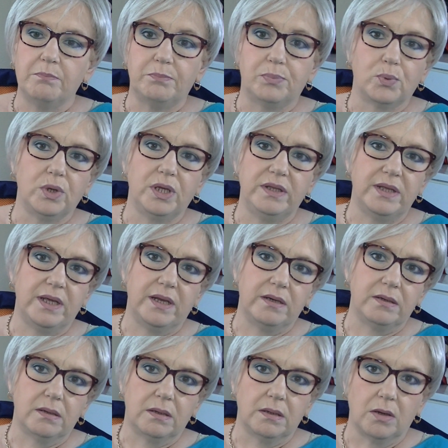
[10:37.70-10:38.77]
breathe
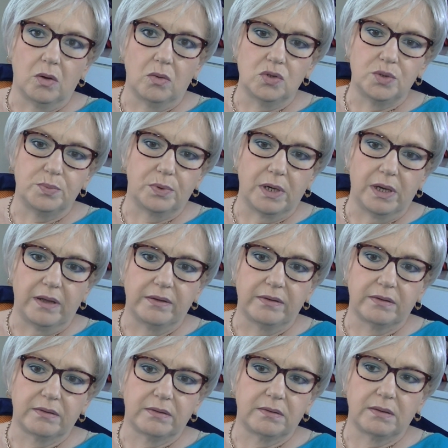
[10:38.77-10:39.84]
in and hold your
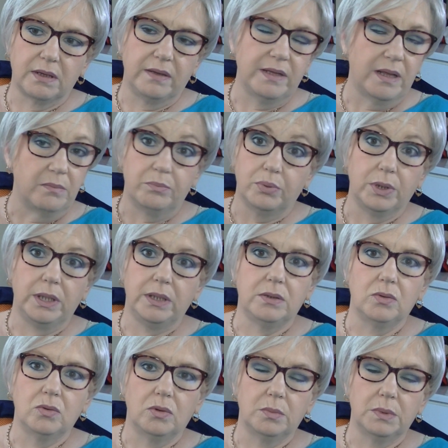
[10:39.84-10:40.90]
breath and then breathe
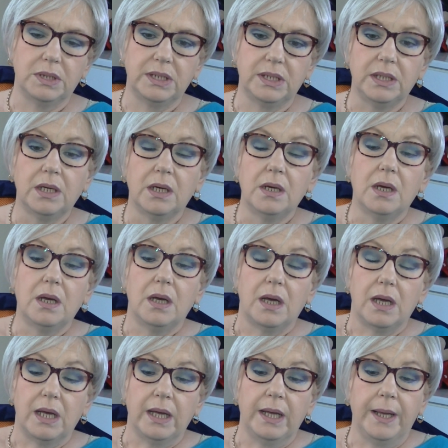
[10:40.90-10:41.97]
normally.
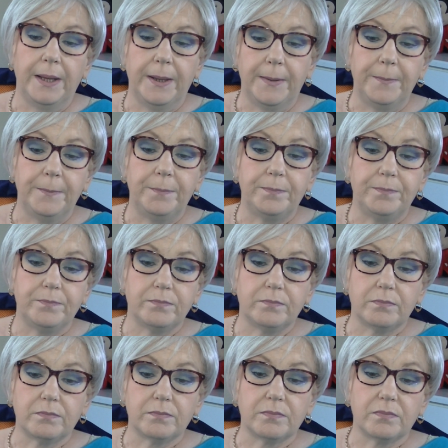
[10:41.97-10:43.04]

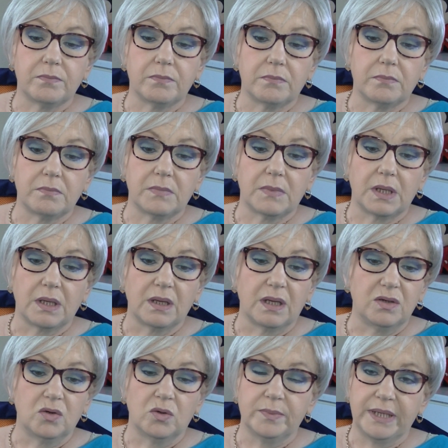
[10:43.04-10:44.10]

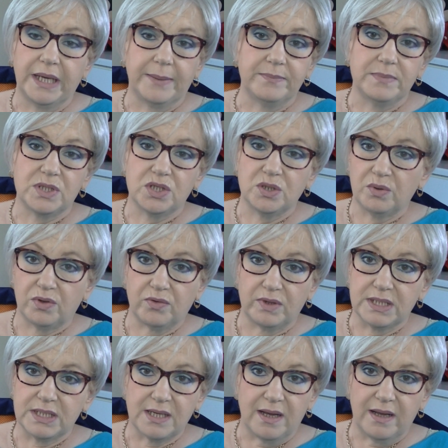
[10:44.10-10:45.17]
That normally happens 2 or 3
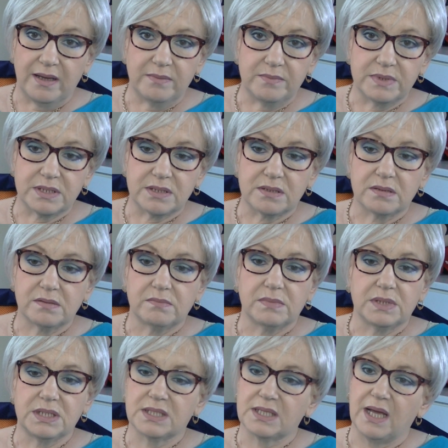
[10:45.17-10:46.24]
times.
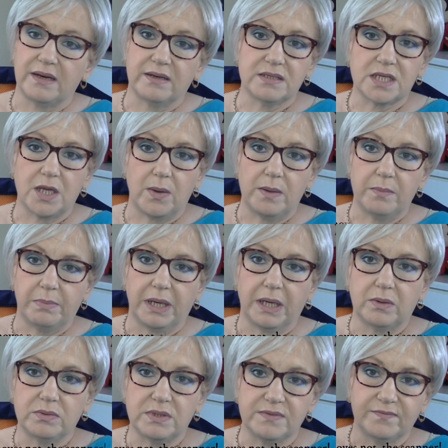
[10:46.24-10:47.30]
The scanner's going
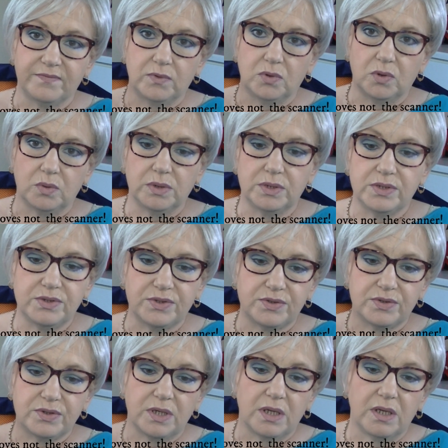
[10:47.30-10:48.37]
backwards and
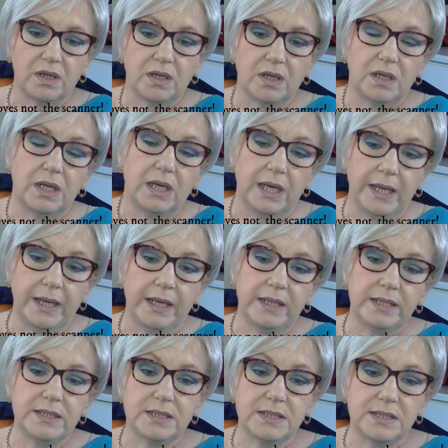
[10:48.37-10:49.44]
forwards,
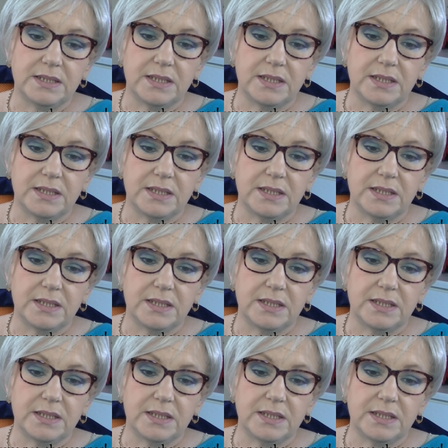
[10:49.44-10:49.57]
and